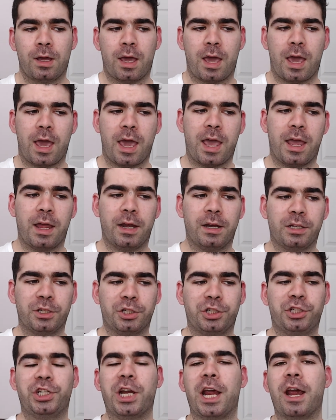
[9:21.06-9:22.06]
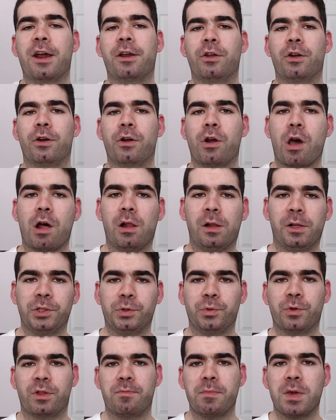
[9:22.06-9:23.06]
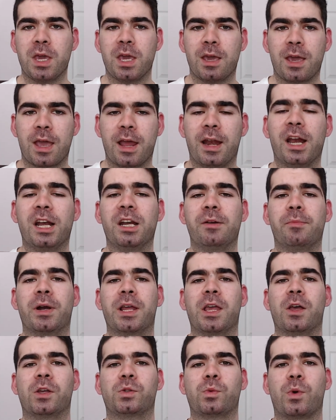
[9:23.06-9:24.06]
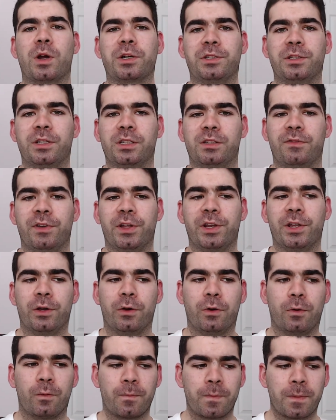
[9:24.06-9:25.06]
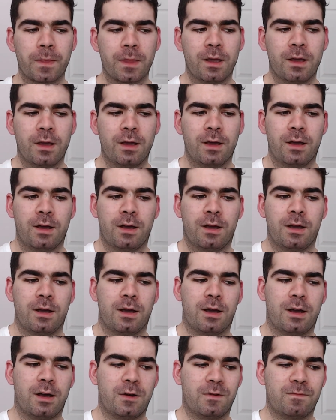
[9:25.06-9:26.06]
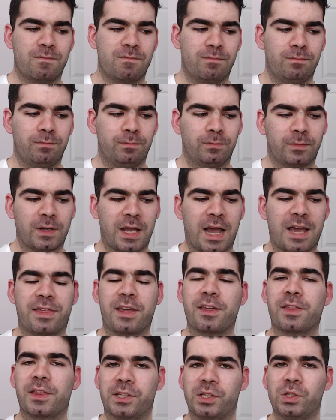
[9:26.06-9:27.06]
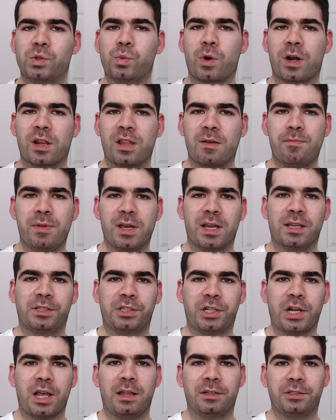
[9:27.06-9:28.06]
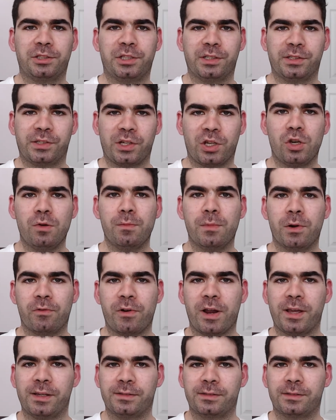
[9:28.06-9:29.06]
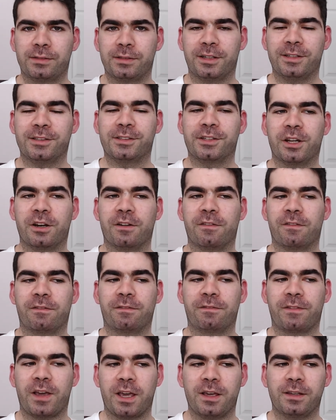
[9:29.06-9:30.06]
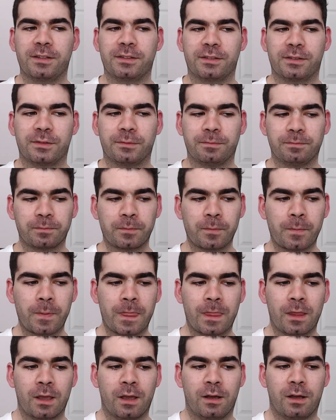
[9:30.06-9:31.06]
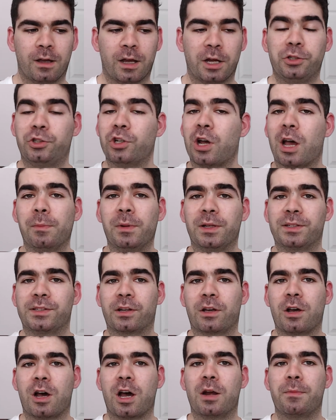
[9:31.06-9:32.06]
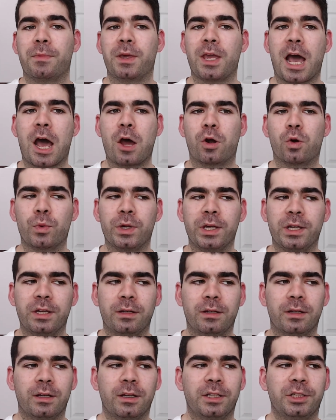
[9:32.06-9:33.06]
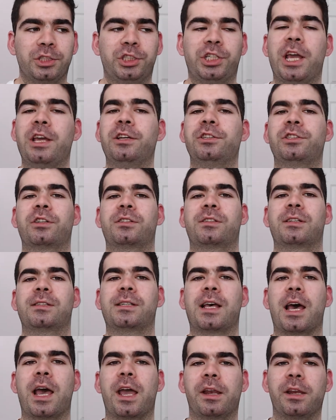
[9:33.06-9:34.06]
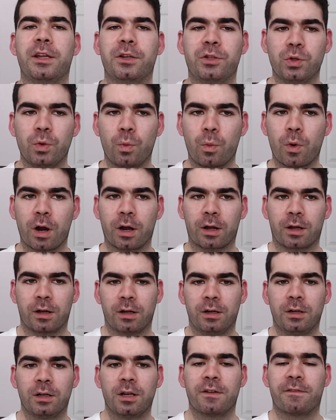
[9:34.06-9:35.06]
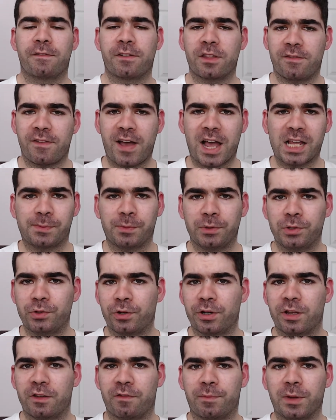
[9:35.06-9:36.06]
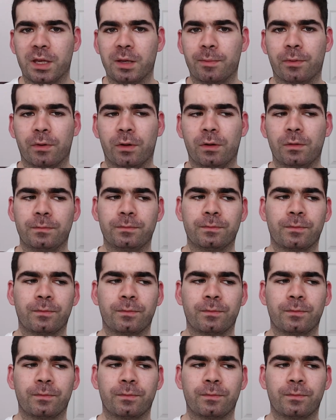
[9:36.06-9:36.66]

and share your knowledge with me and anybody else watching this video. I think this is one of the biggest challenges the human race is going to face. A jobless economy. How do we change our society to work for the vast majority of people?